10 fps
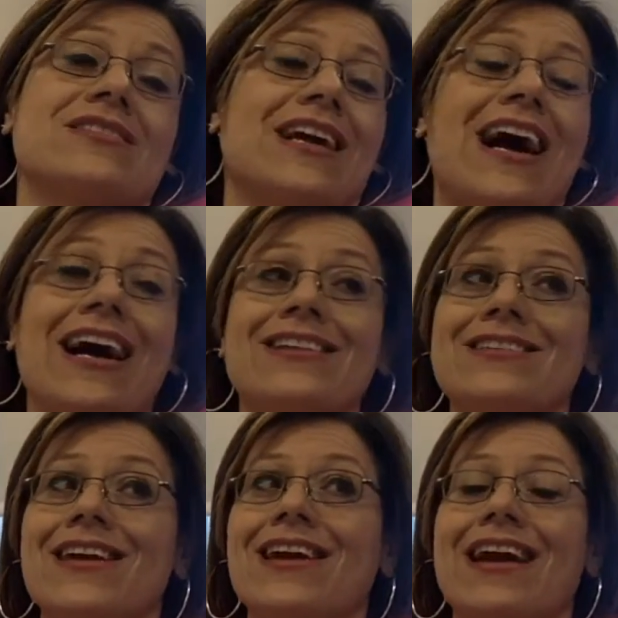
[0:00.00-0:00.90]

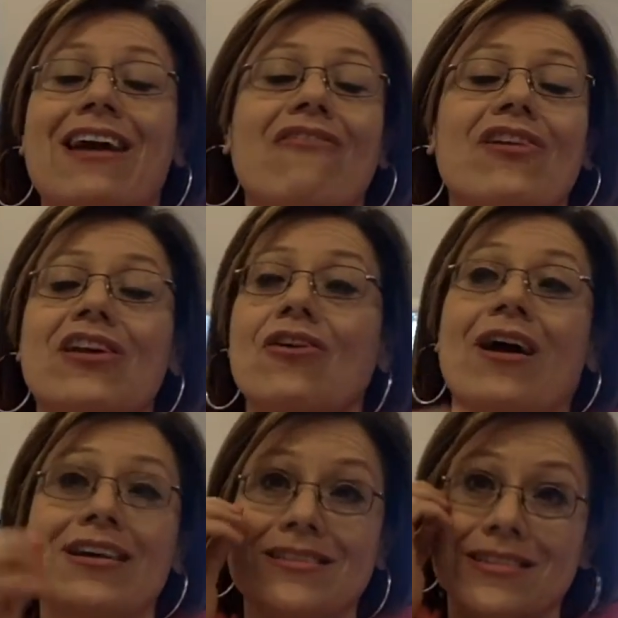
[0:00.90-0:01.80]
Like every year,
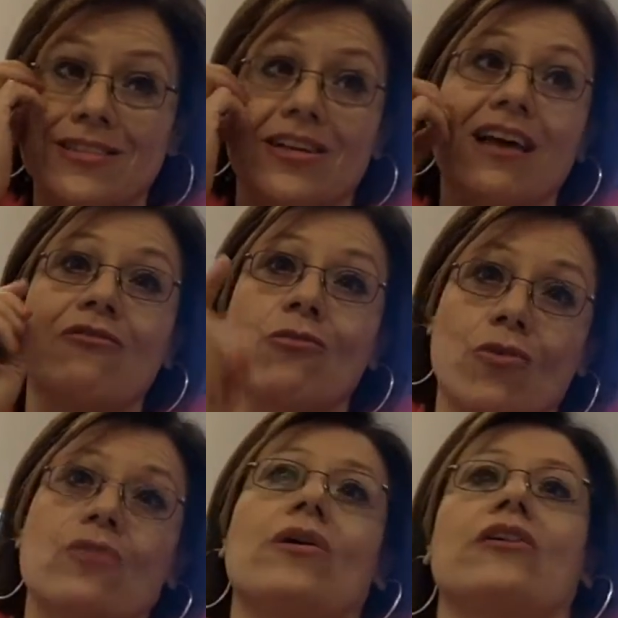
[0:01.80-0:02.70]
I insist on having
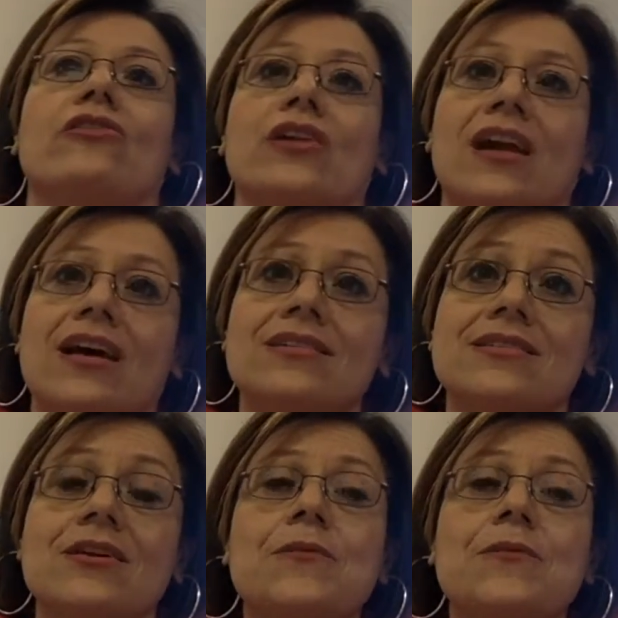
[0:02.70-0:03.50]
one regular class.